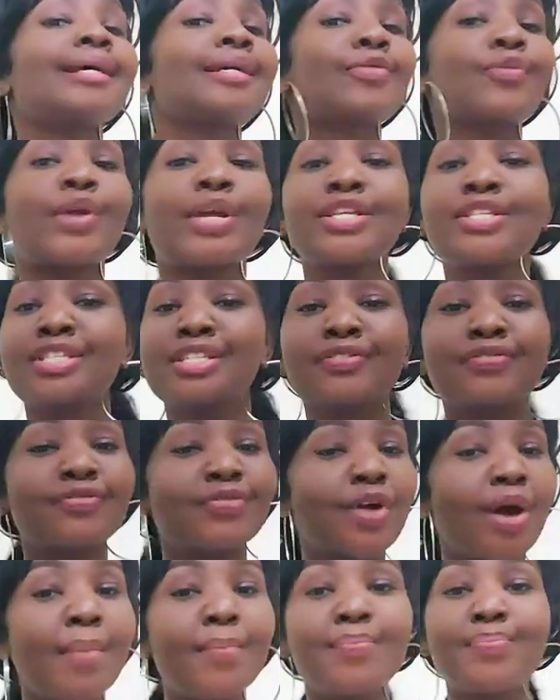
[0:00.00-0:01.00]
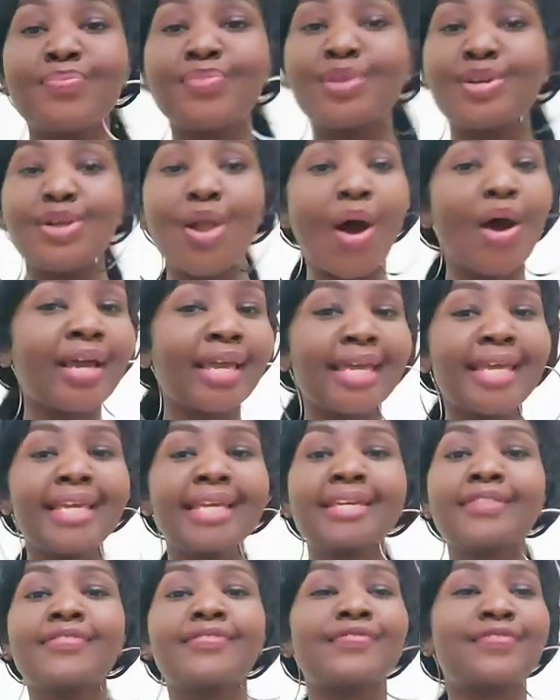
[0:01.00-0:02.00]
ranging from
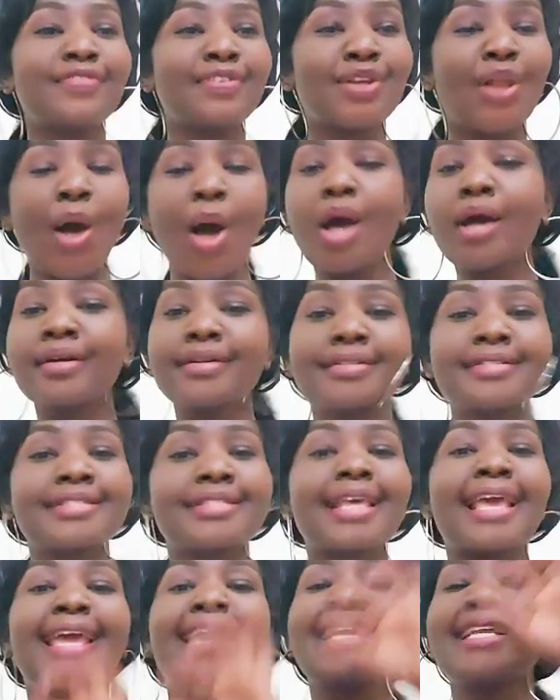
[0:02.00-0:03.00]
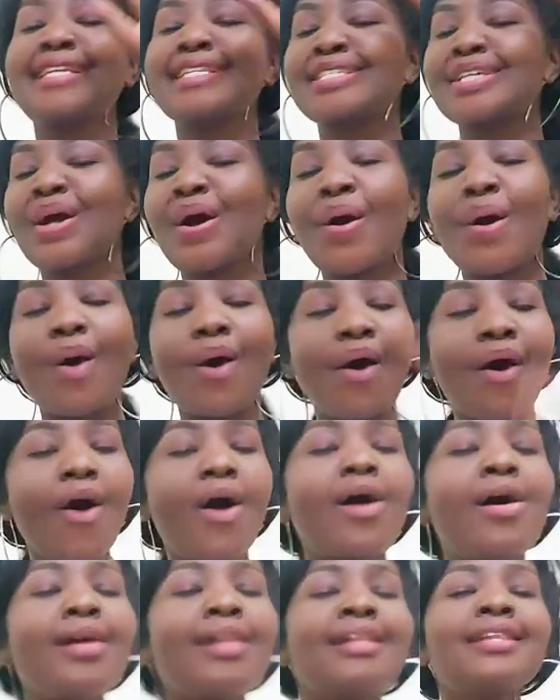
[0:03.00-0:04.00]
blogging, vlogs, and
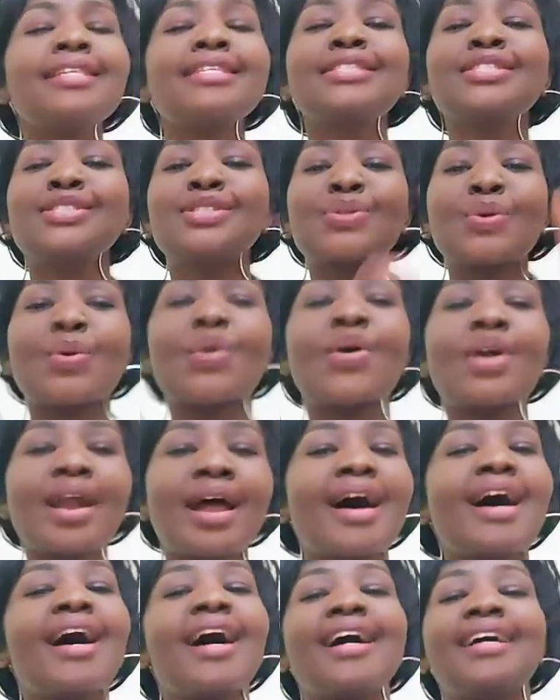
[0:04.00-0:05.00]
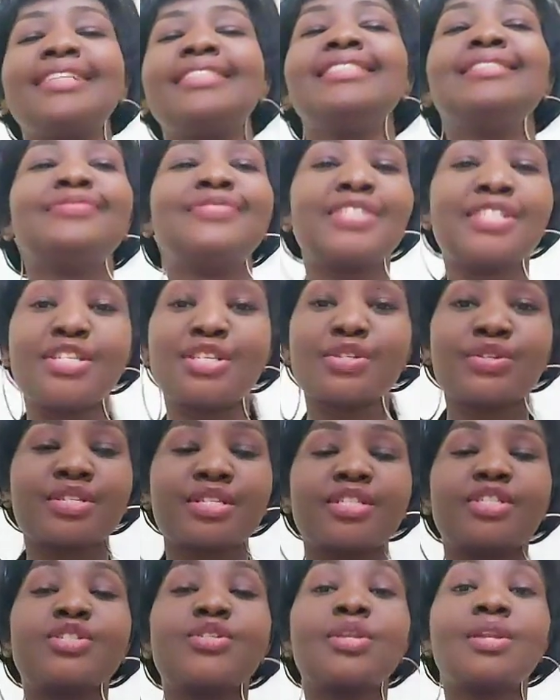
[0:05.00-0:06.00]
all your videos
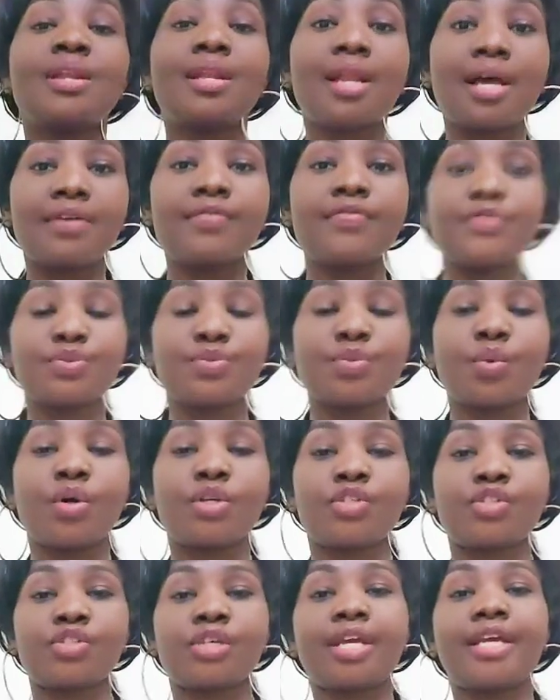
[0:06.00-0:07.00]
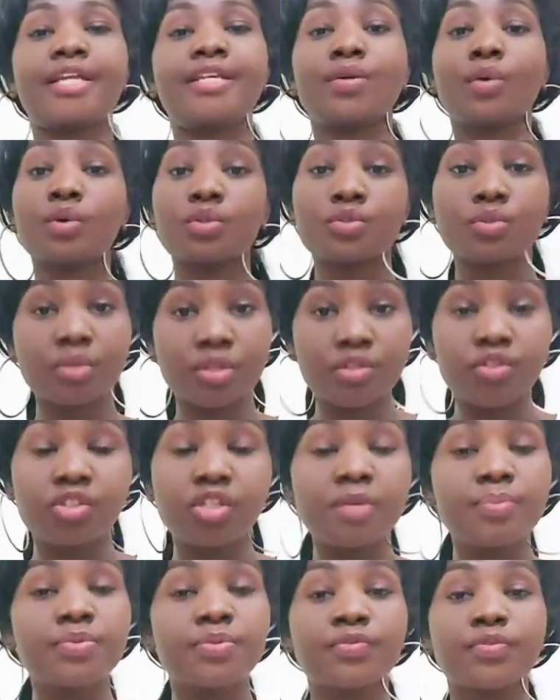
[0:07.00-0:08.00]
that you love to watch, and also the jobs.